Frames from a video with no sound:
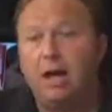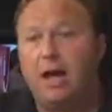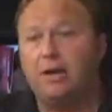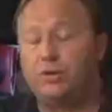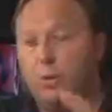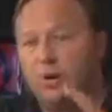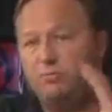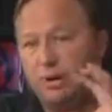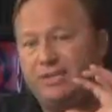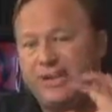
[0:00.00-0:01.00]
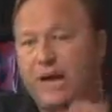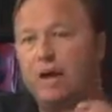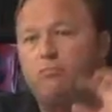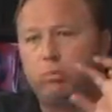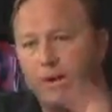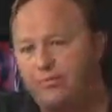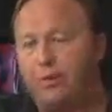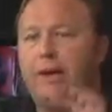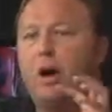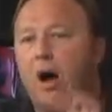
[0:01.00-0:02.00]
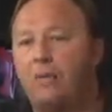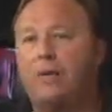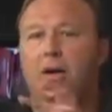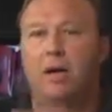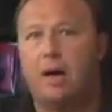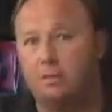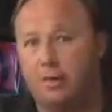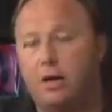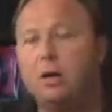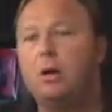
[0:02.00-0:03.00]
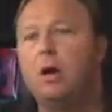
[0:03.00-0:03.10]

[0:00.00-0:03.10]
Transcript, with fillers: Uh, so I wanted to bring Ted up briefly on the economy,